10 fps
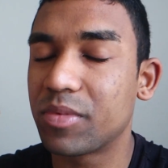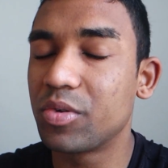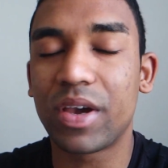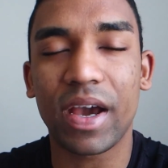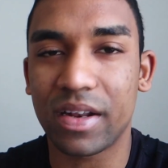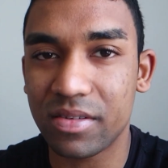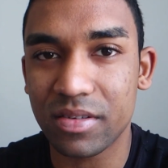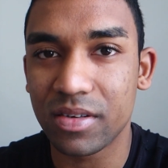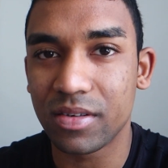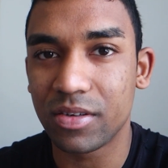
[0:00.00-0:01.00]
You can't.
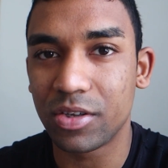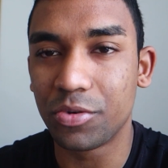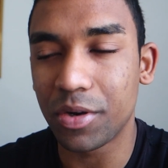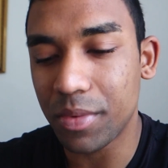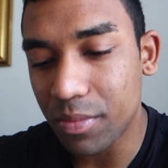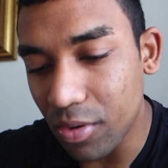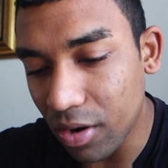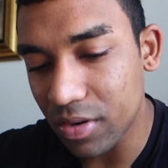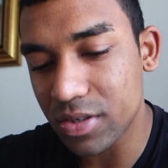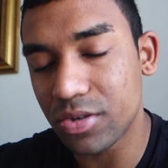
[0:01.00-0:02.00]
You want to make
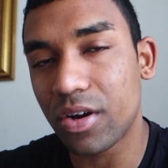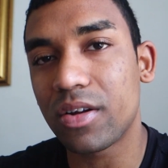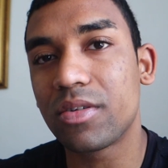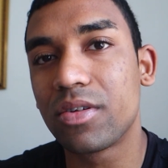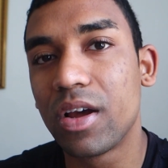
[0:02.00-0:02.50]
progress, you gotta